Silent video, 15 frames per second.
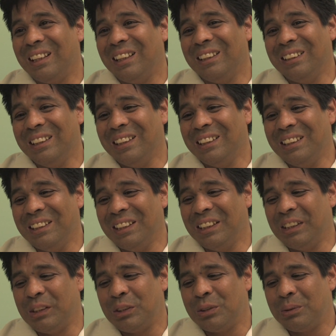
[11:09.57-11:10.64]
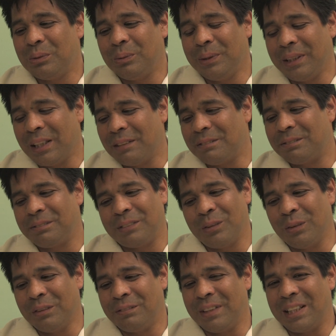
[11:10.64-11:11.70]
And then we got
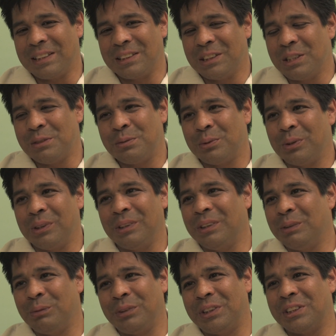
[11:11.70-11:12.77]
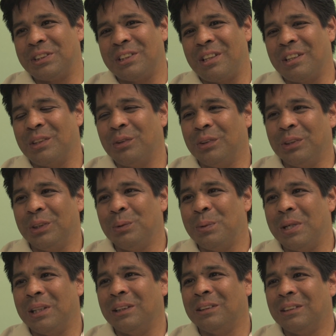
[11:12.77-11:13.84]
going fast enough where it just started going the other
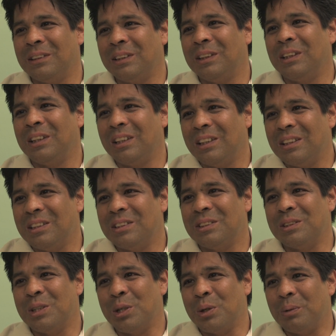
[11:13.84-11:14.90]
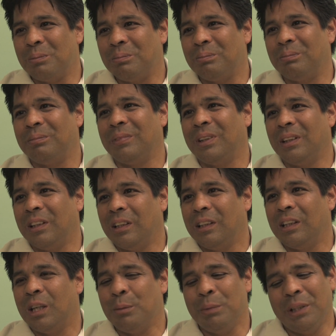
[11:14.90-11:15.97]
way. So,
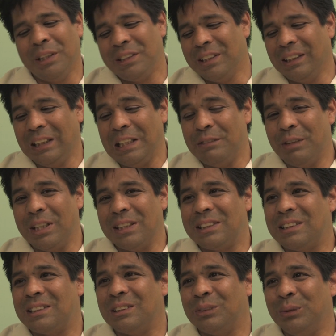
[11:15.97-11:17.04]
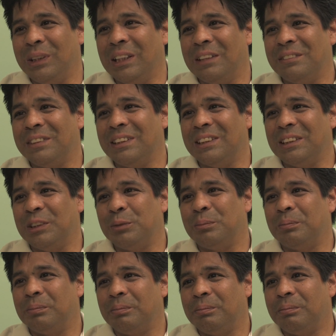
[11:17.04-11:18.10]
I mean, it didn't leave us. We left it.
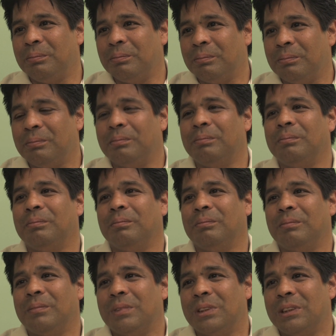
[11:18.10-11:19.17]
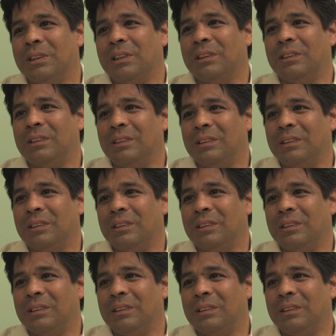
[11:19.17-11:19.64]
So,